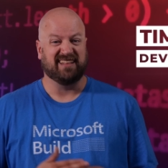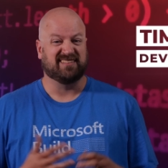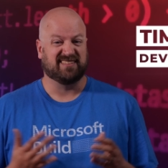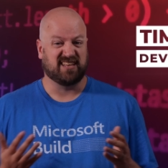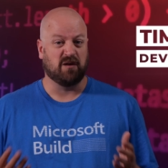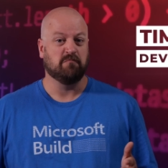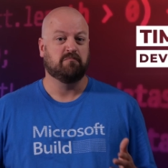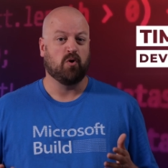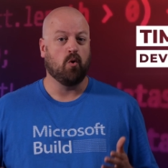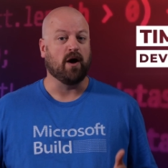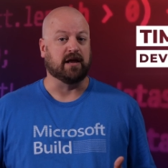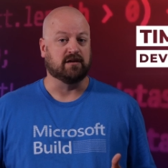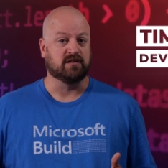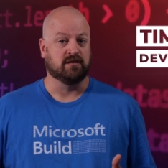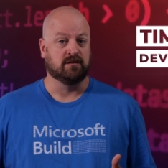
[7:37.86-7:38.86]
At some
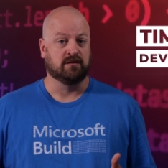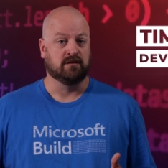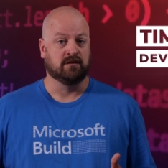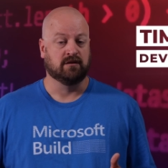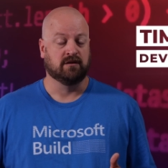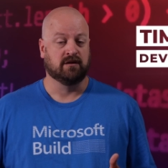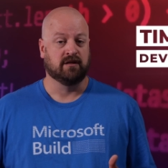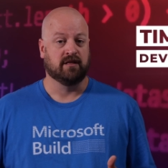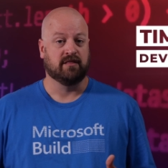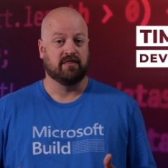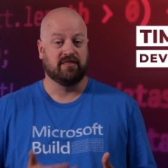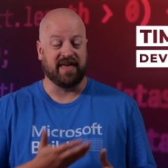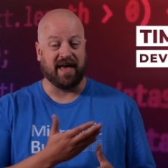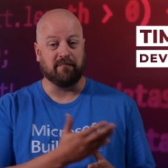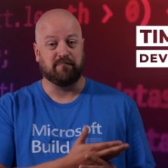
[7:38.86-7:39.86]
point,
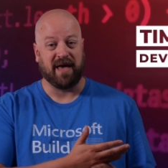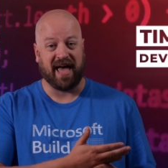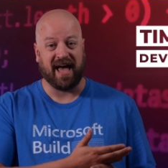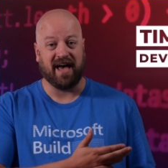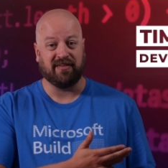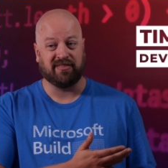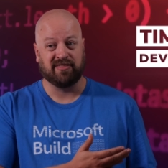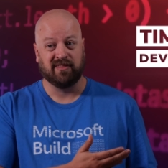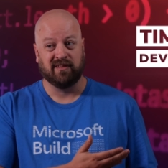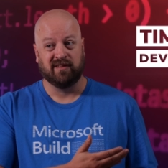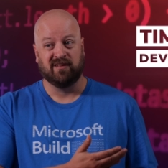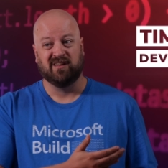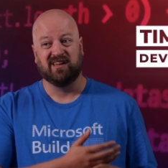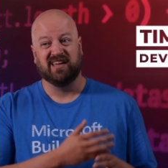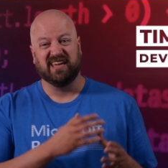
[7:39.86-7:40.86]
that path
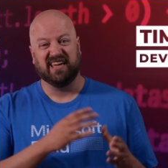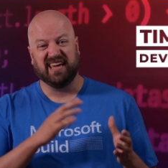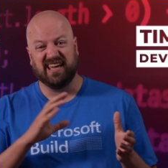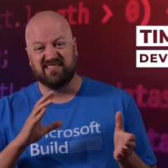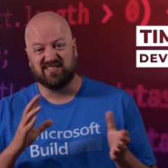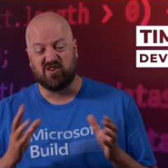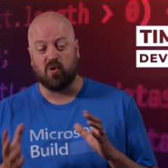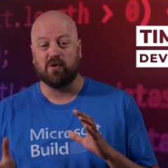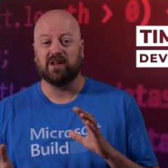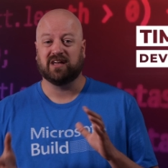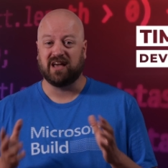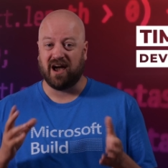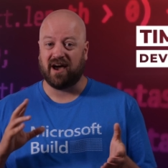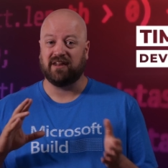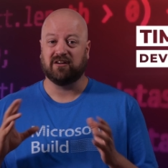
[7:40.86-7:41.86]
is going
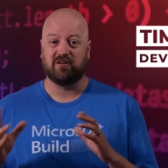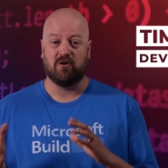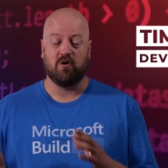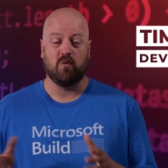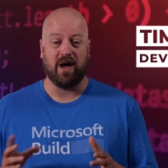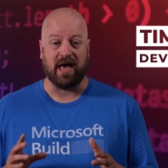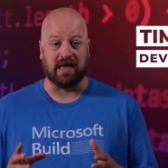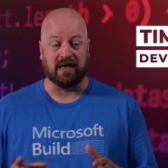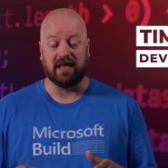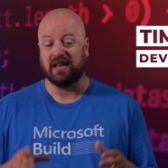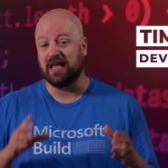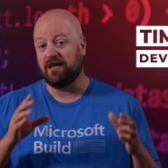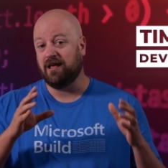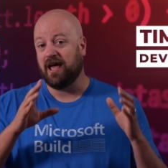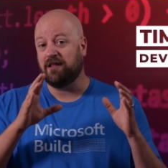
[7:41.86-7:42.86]
to kind of go away.
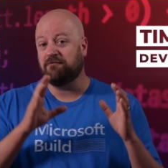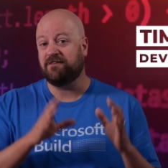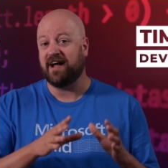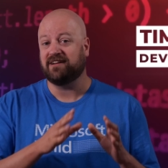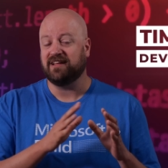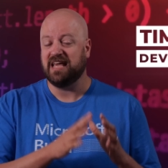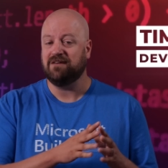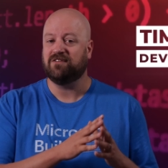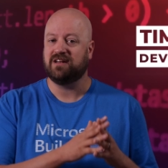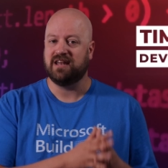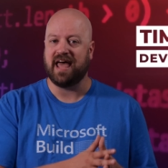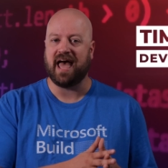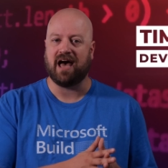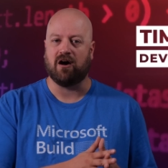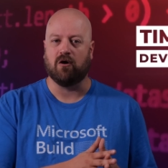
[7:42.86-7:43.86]
And in fact,
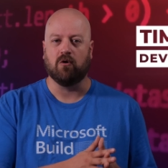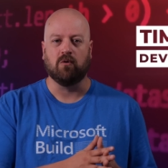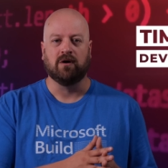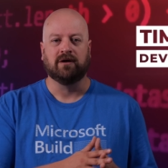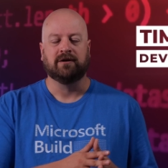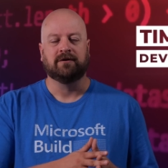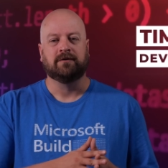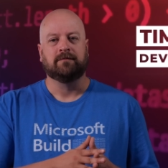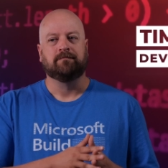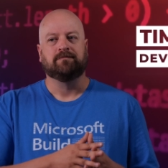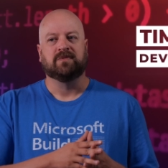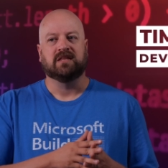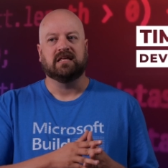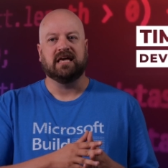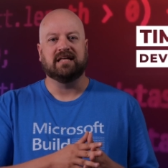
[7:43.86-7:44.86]
even now,
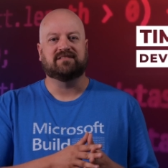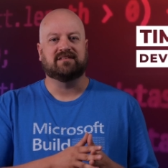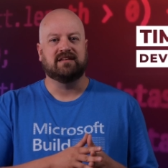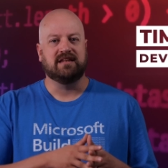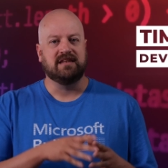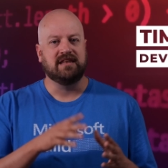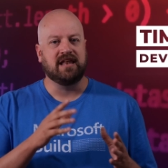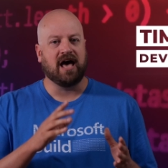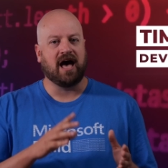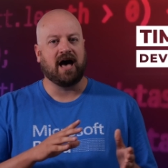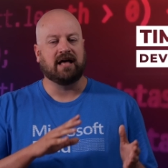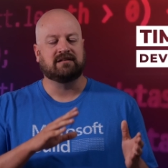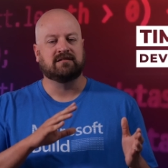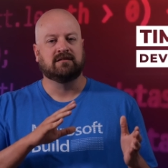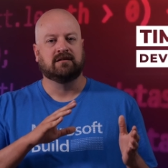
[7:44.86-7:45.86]
it's
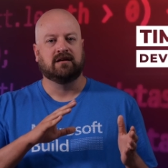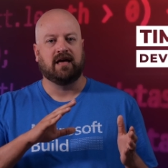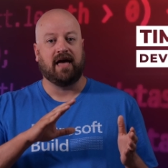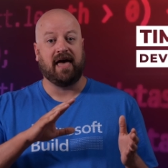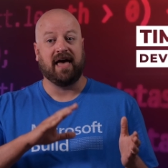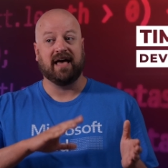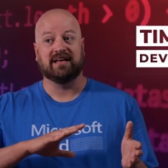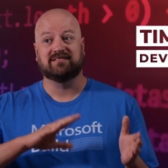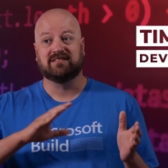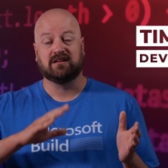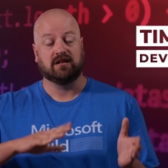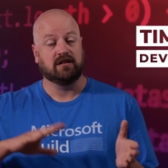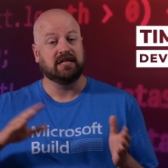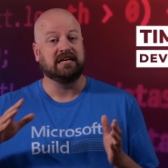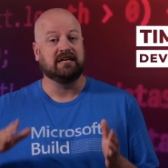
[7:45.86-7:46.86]
not as
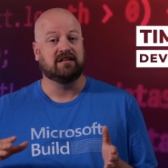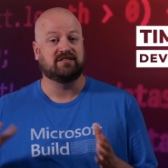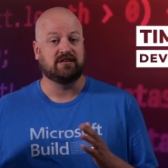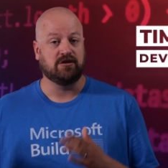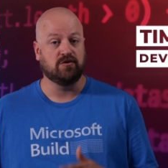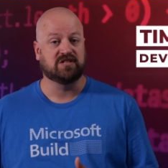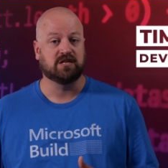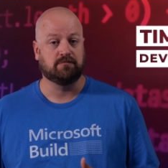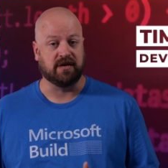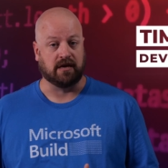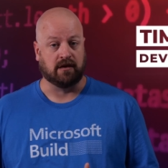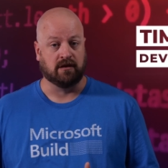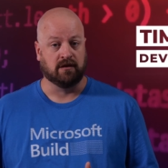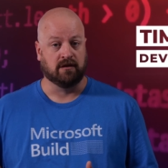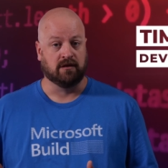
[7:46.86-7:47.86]
clean as it used to
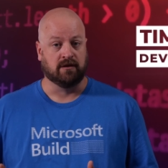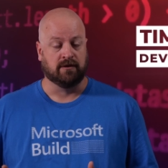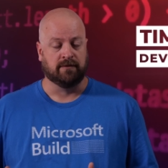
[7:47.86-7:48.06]
be.